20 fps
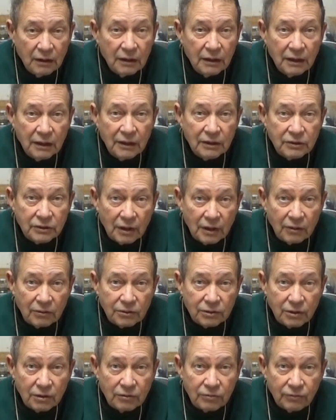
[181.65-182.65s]
It is
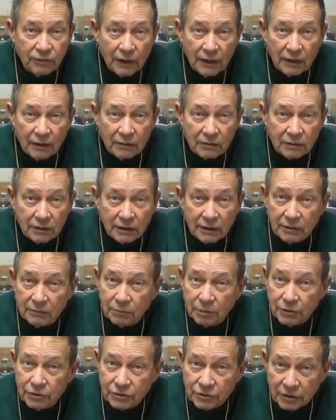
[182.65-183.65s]
also found in
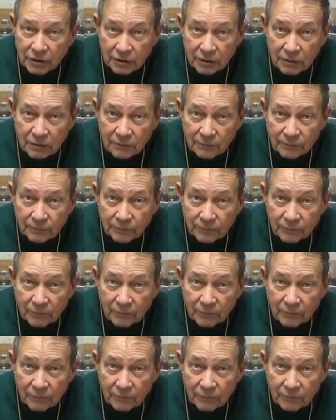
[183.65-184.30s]
Brazil